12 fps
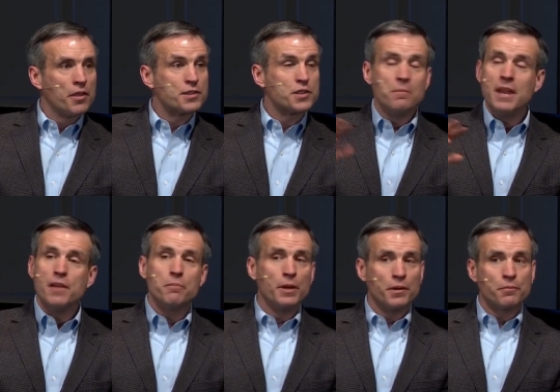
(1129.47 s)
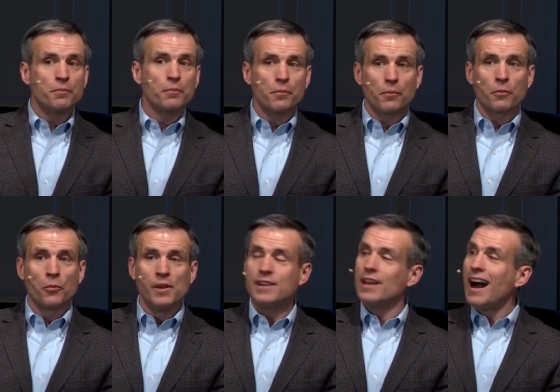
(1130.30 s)
that to me have been
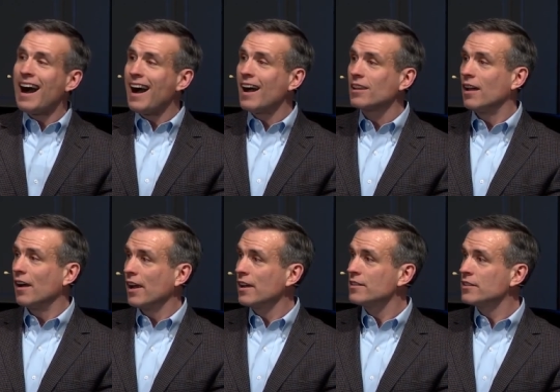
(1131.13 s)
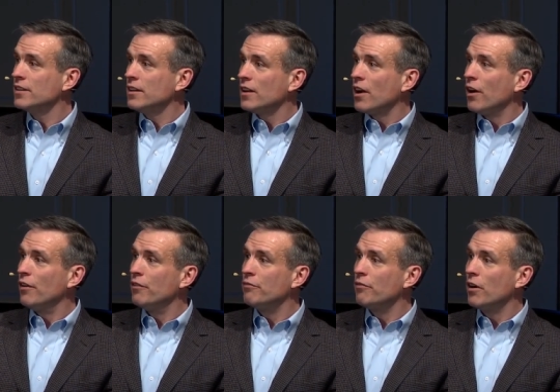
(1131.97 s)
really the highlight
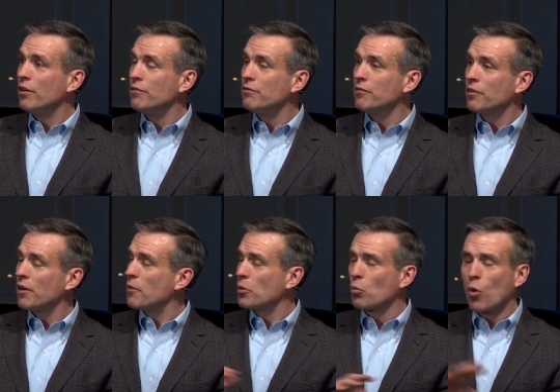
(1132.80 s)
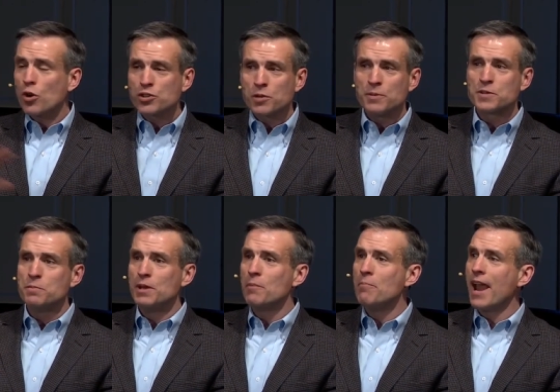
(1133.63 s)
of, of, of, the worship has
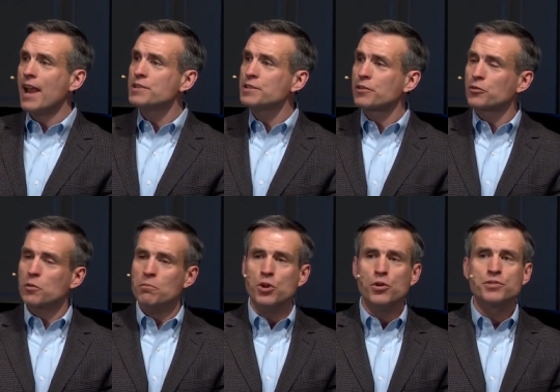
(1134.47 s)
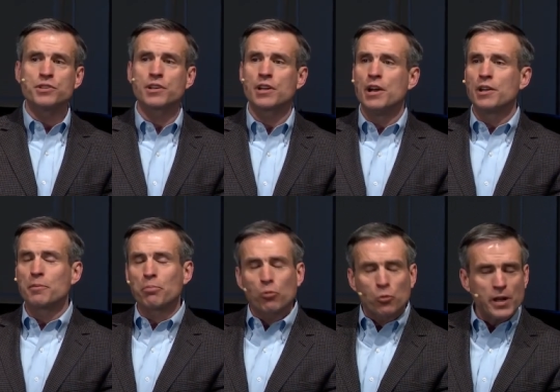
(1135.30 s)
been amazing through music. The
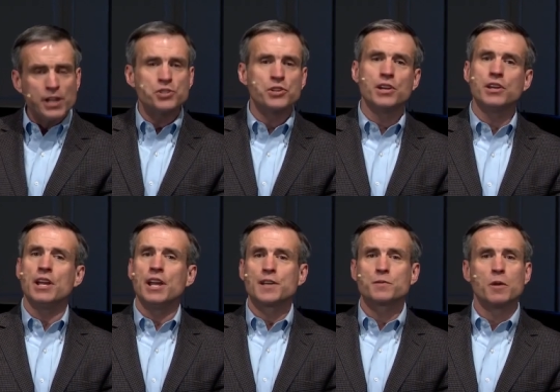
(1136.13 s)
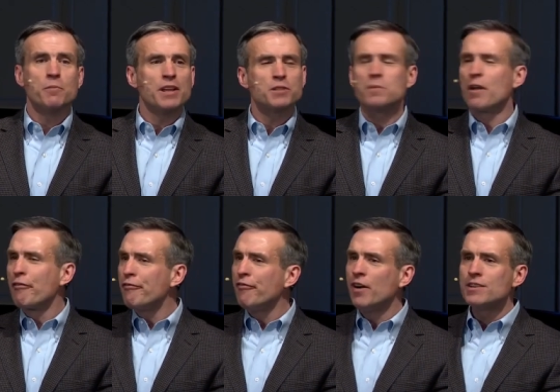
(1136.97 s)
preaching has been amazing. It's been a
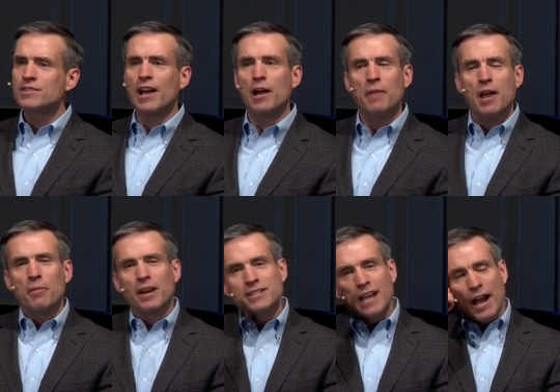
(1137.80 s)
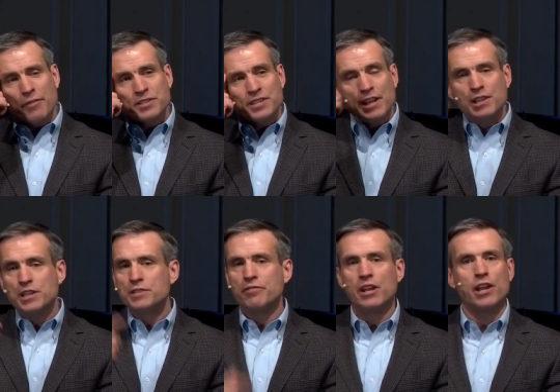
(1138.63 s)
fun time. But as I've seen
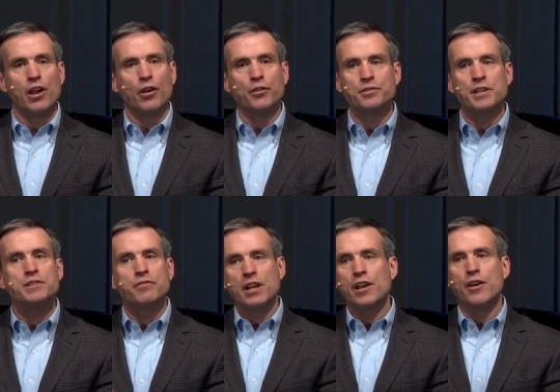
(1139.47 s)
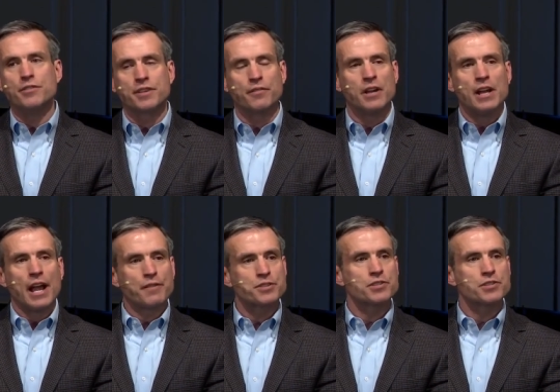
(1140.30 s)
these videos, these videos have, have